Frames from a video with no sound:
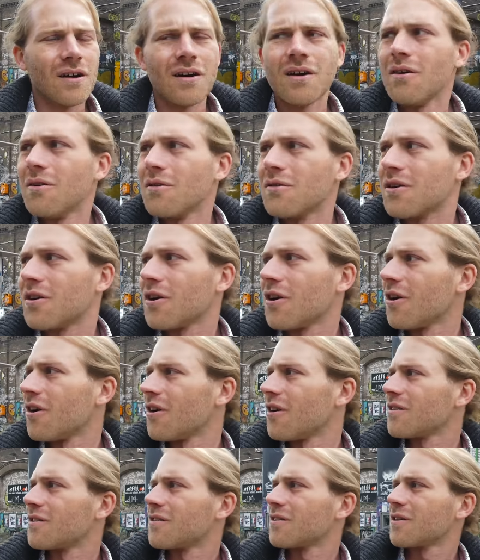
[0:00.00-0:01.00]
Oh
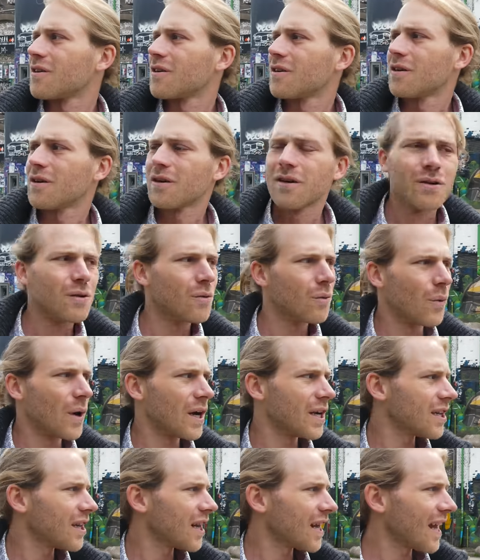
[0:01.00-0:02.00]
God, where
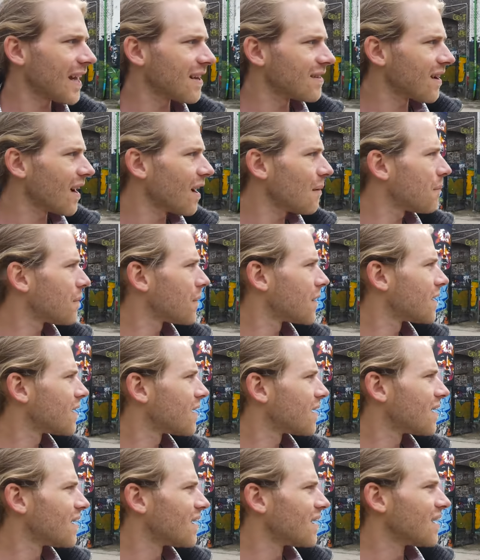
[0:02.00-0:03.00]
did I end up?
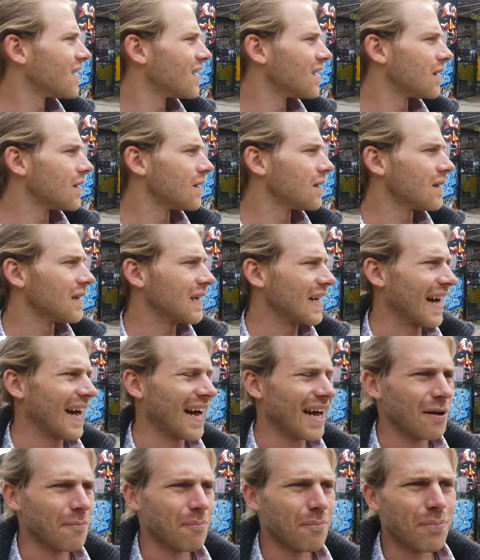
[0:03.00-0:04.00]

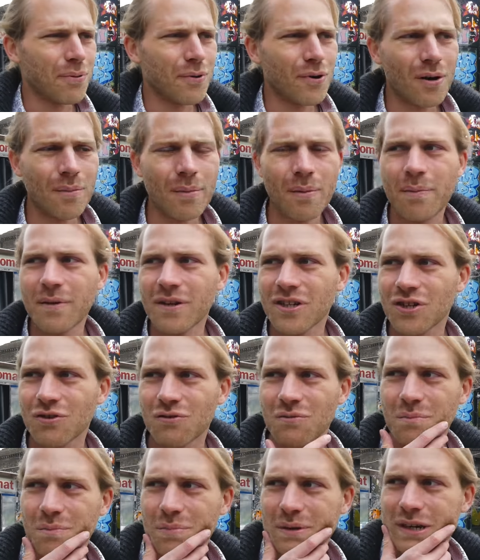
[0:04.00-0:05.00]
I probably
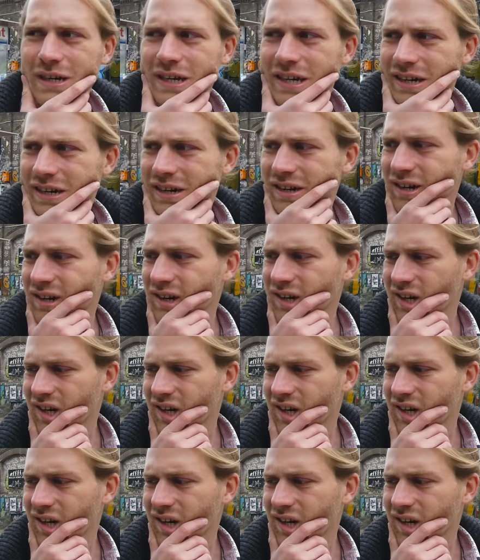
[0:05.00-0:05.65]
shouldn't be here.